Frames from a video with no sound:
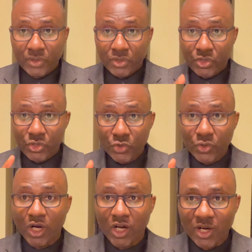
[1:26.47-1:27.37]

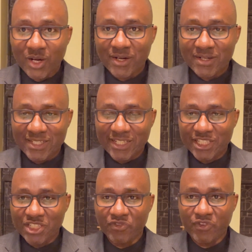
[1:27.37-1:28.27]
You are a
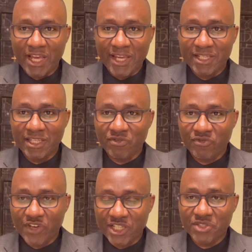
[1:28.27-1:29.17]
divine
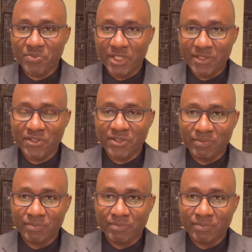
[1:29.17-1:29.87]
investment.